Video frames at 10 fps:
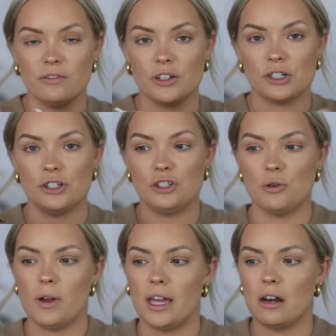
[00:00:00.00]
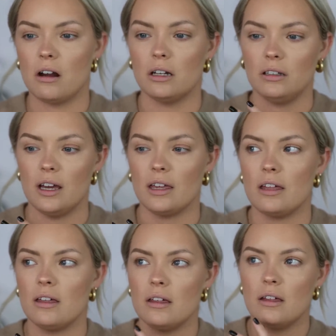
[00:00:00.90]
versus doing it on like